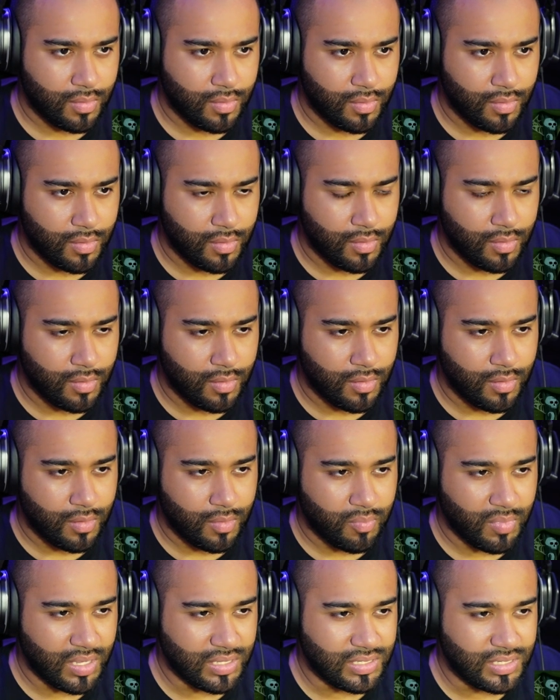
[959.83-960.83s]
Flying
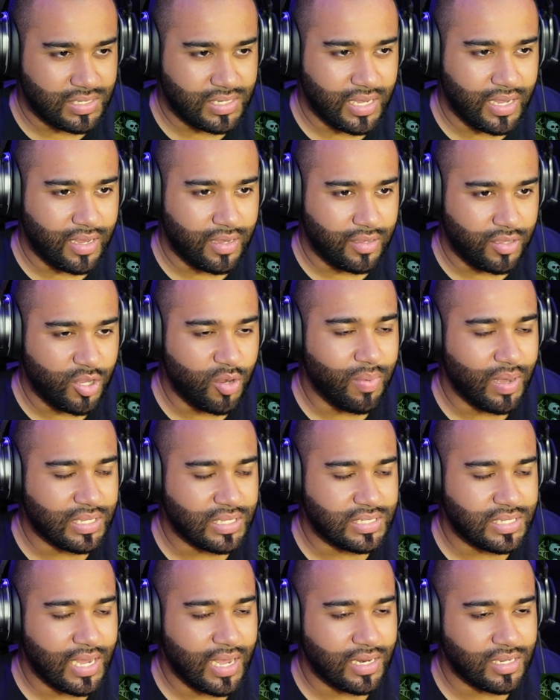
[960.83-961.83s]
Dutchman's about to say, you
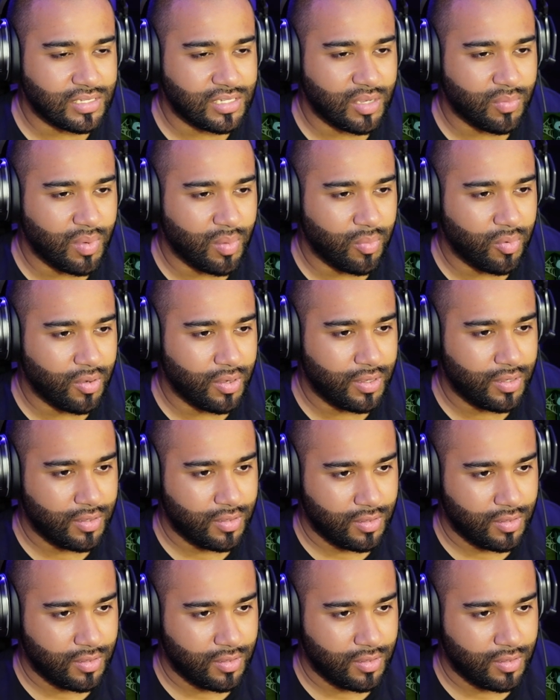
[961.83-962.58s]
about to tie this in, my boy.